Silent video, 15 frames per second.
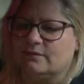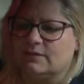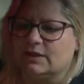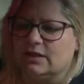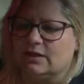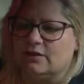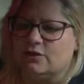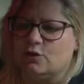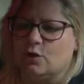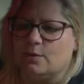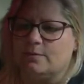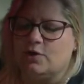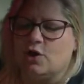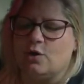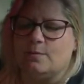
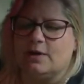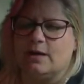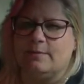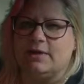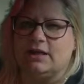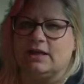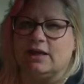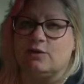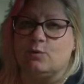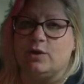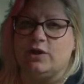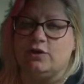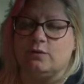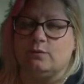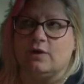No, but I mean like when
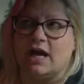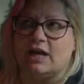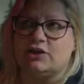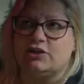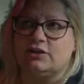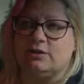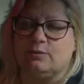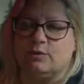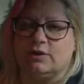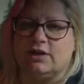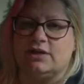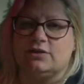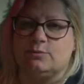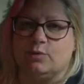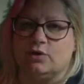you actually
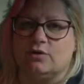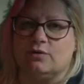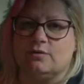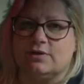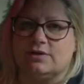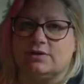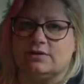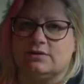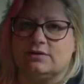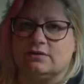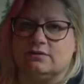realized Brooke was